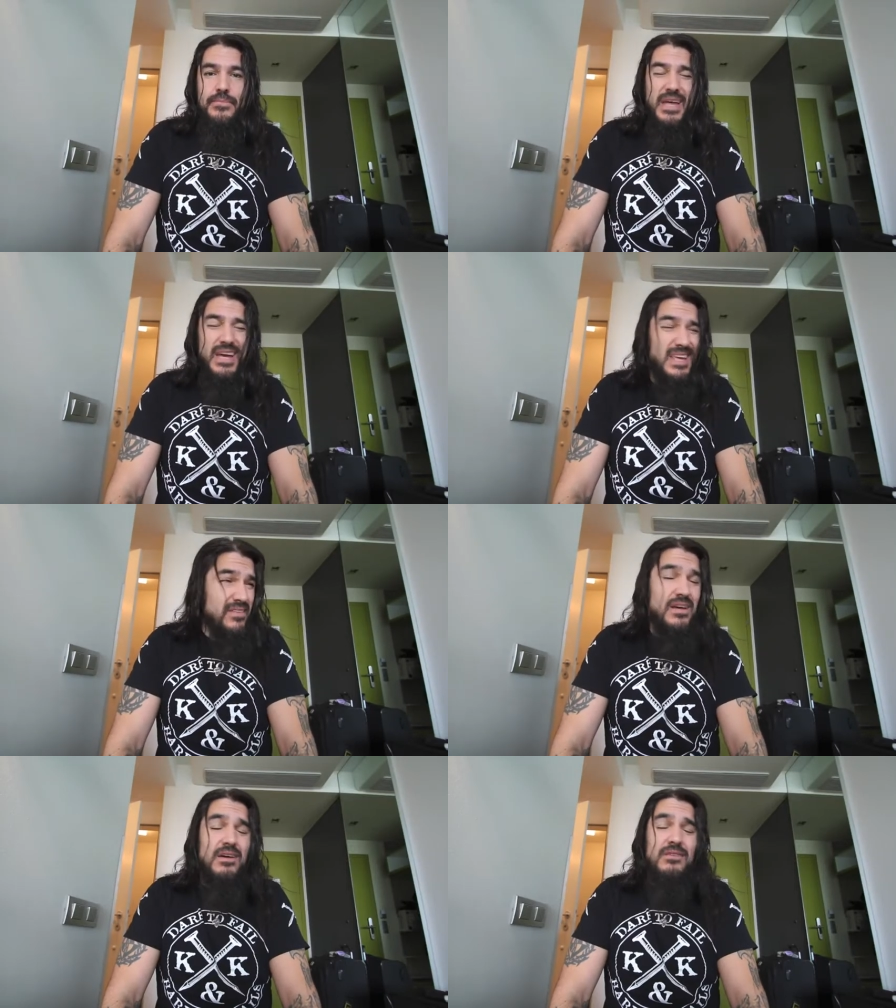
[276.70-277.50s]
Like
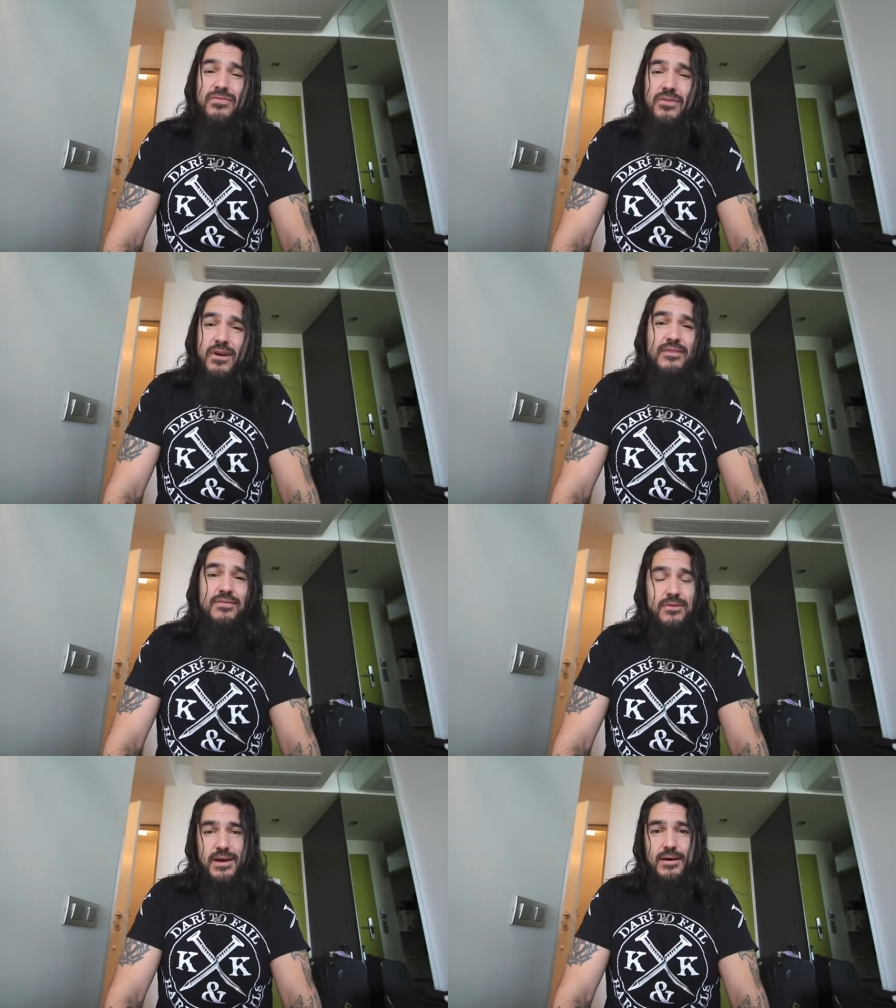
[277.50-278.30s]
you've done
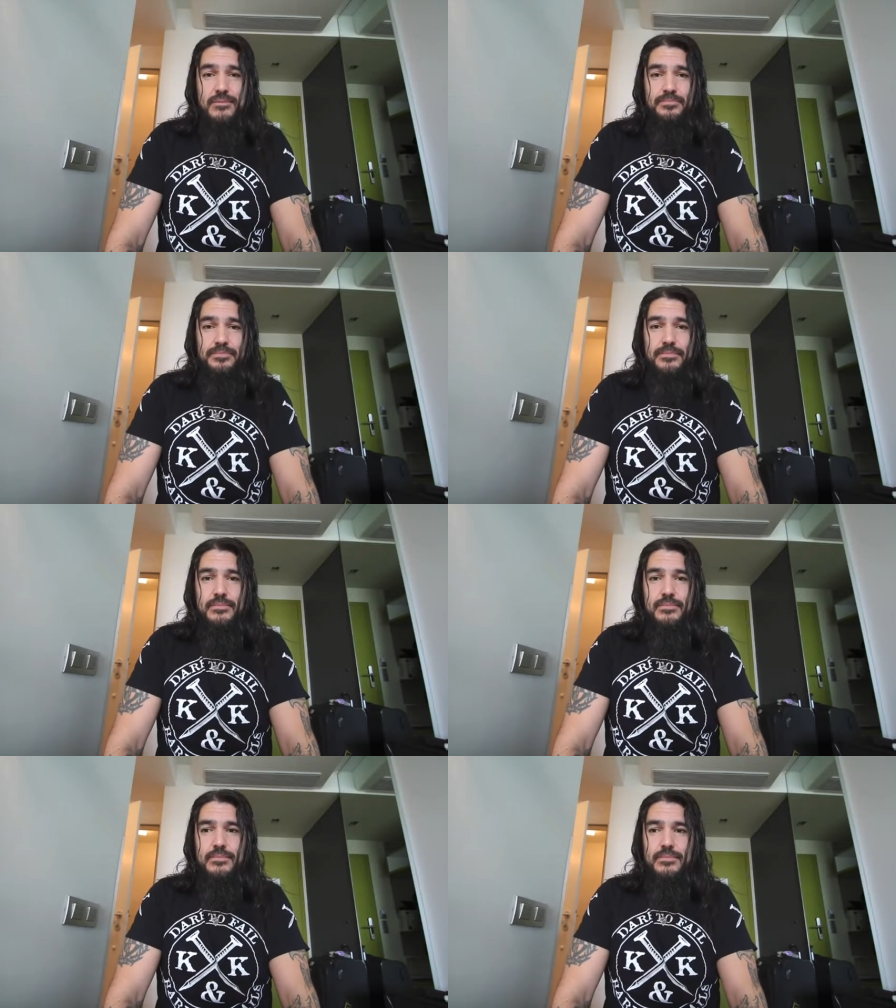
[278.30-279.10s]
forever now.
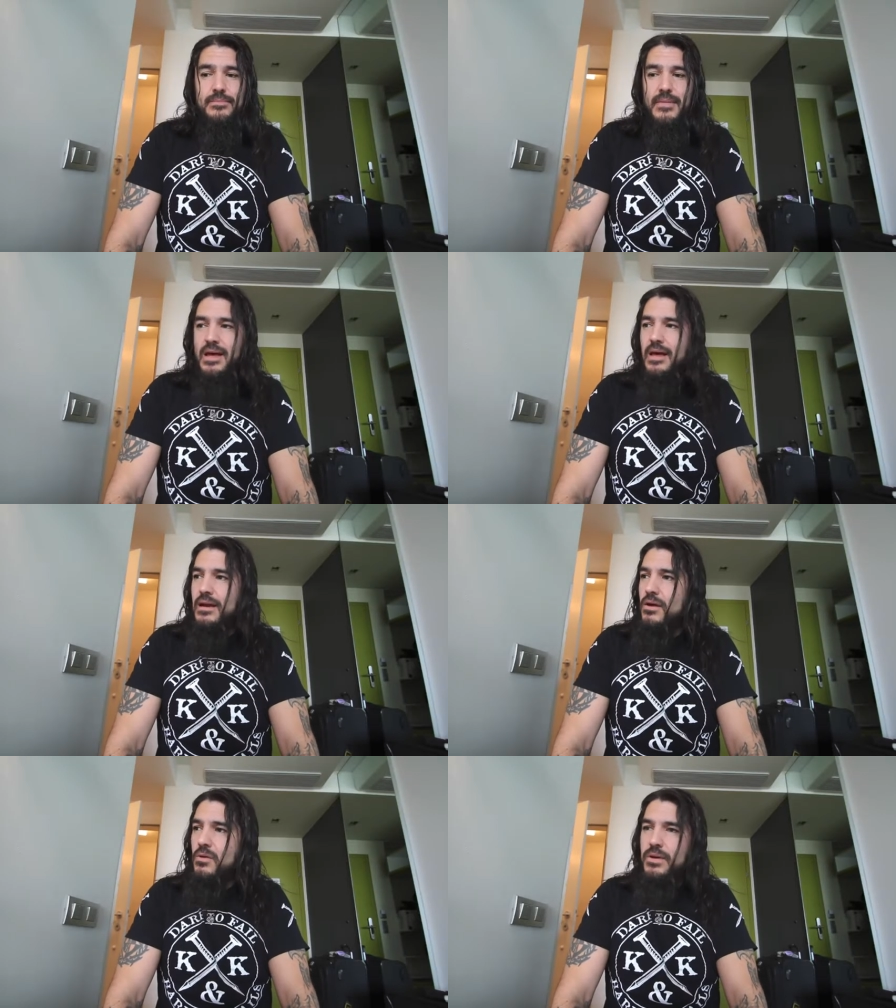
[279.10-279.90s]

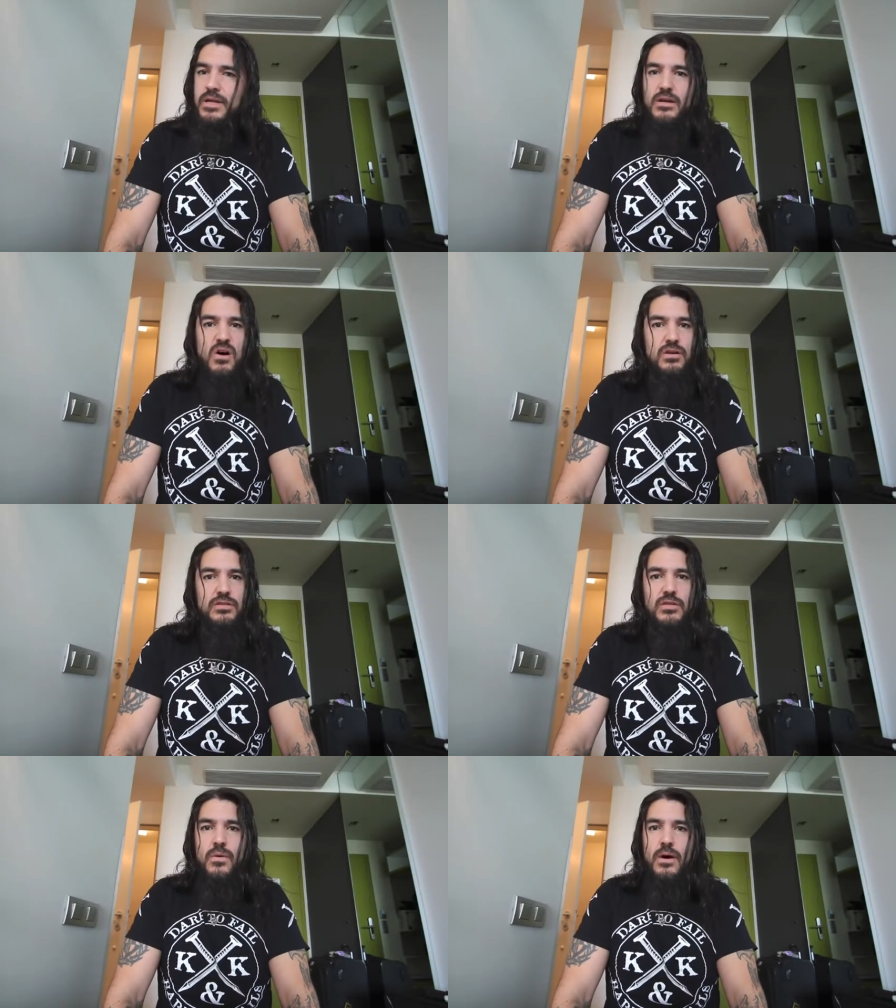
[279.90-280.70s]
And nobody
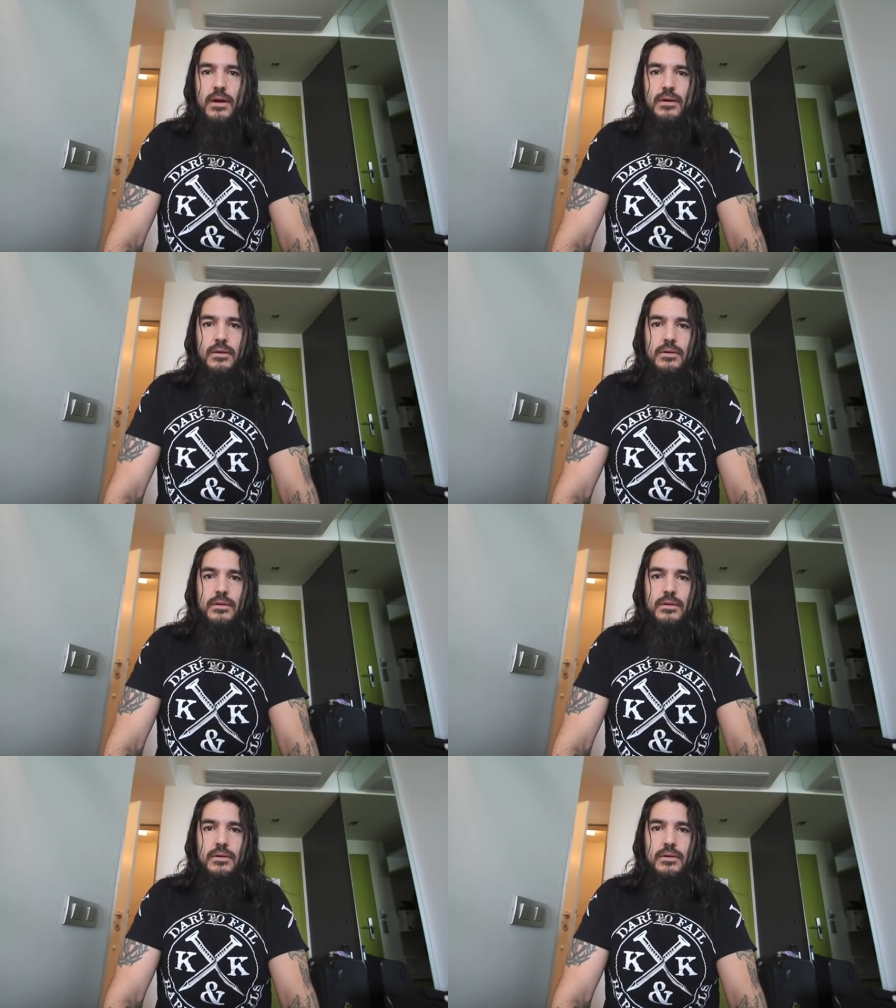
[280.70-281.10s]
calls you on it.